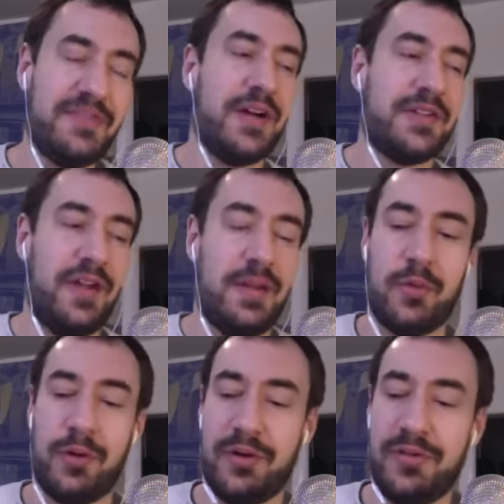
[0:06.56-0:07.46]
talked a lot
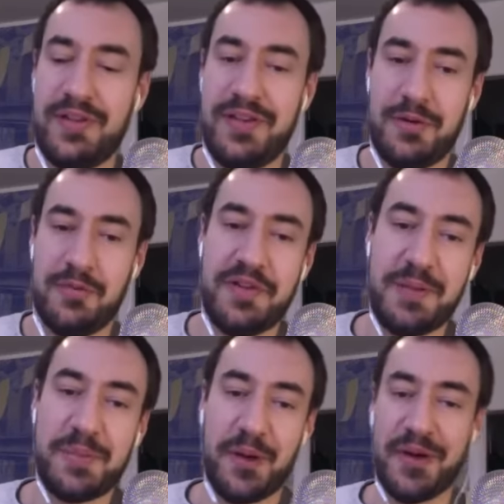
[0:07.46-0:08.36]
more in the
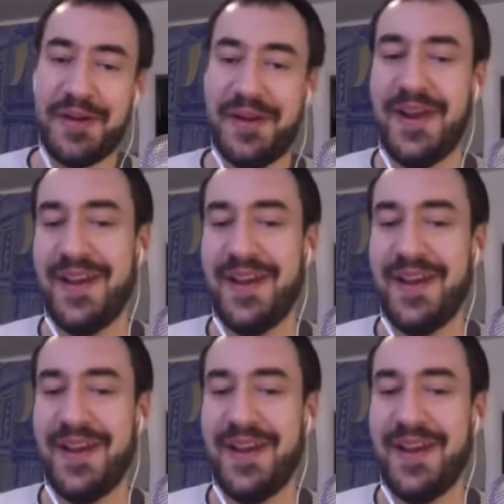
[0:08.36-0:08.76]
intervening period,